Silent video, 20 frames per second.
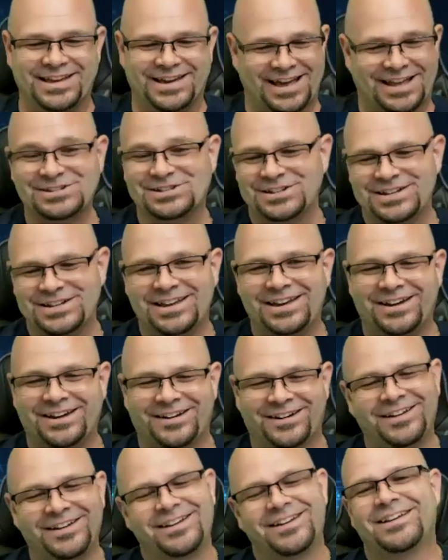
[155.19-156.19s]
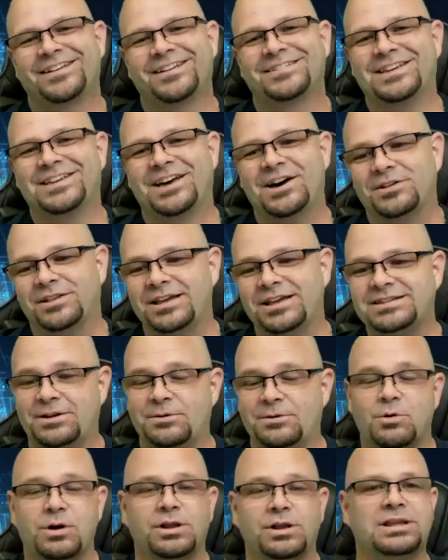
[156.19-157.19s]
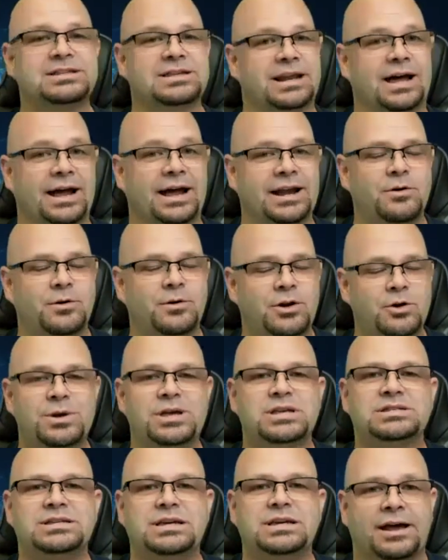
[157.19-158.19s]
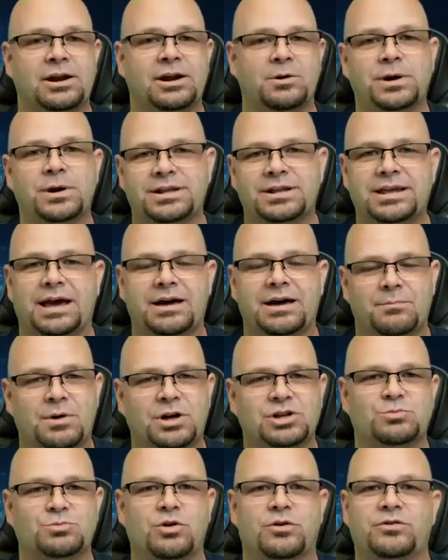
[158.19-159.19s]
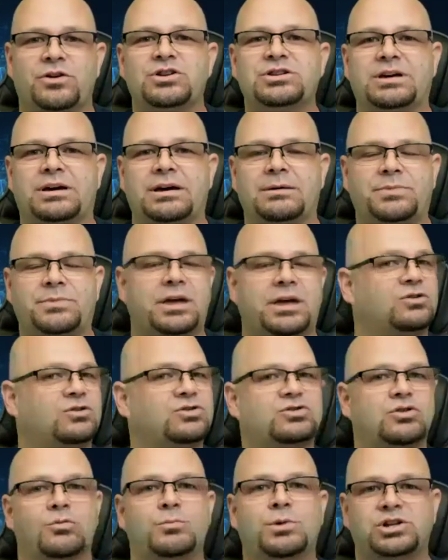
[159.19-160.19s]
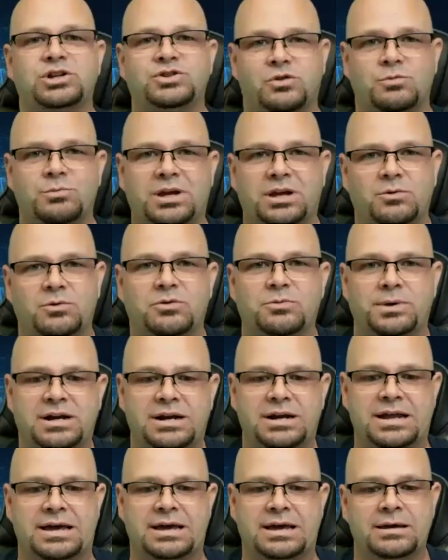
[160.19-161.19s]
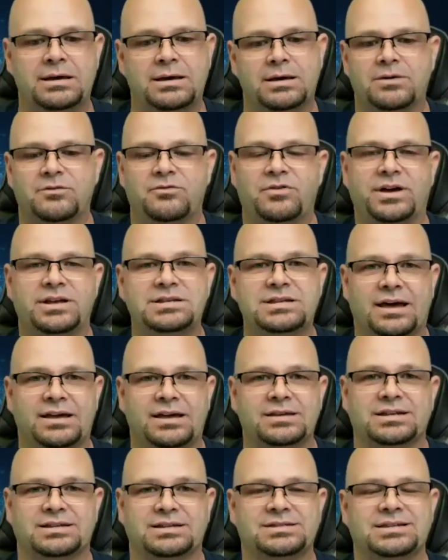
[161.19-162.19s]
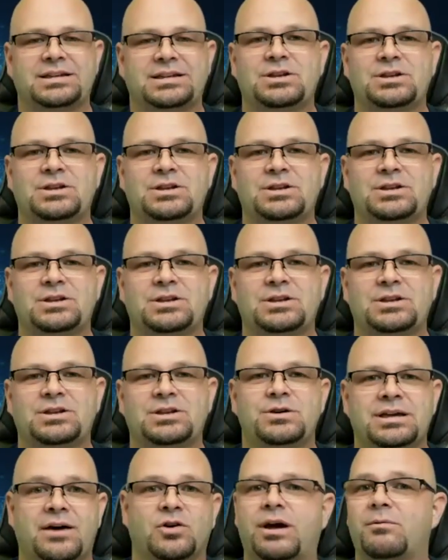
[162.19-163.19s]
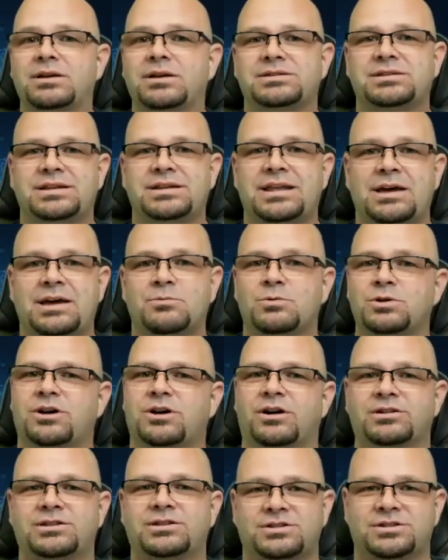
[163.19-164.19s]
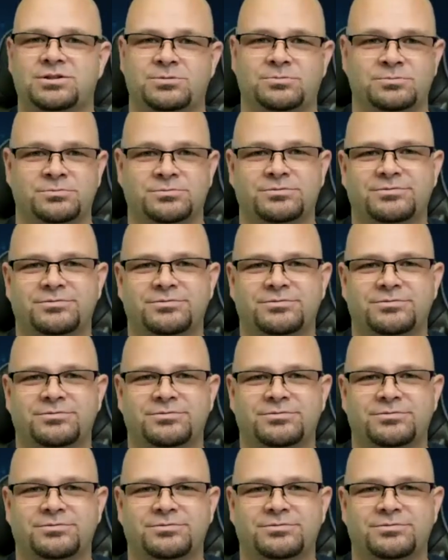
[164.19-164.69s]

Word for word: That's good to hear. So, listen, well, listen, I know you're busy. I don't want to take up much more of your time. Thank you so much for being with me today. Fantastic seeing you again. Have a great rest of the day. We'll talk to you soon.